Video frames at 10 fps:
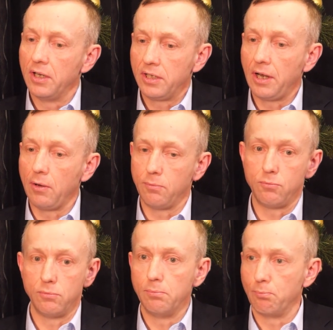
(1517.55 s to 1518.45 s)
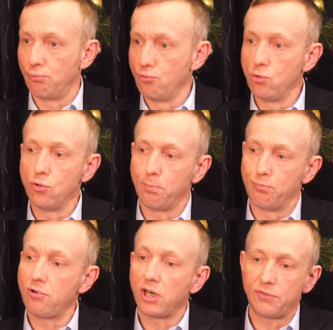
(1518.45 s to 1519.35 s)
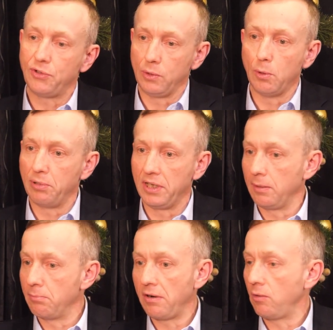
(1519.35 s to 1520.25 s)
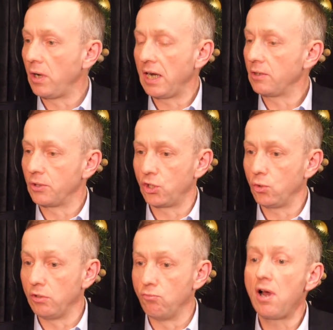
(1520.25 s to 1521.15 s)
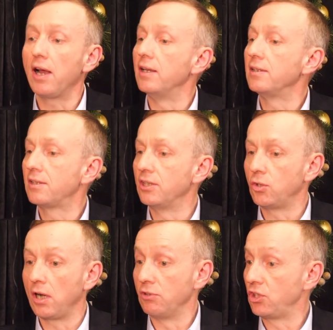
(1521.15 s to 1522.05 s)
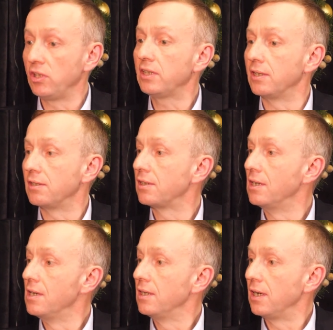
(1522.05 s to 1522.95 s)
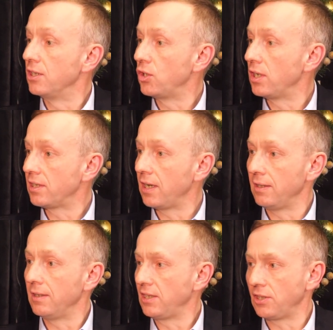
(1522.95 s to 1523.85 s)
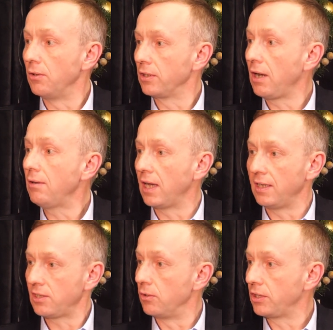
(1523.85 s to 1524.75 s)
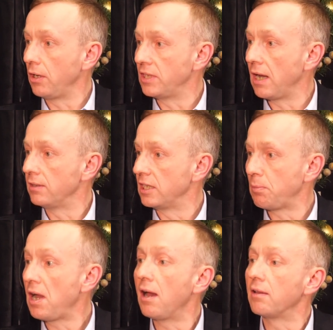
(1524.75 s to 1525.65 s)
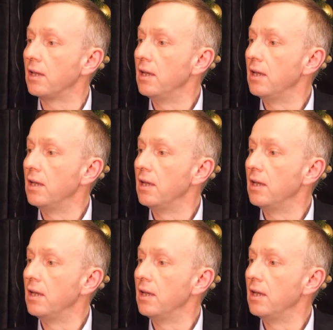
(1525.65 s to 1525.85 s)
you know, broad brush view would be Mary Whitehouse was surely right to try and restrict this and try and say, let's not go there, let's not go down this path.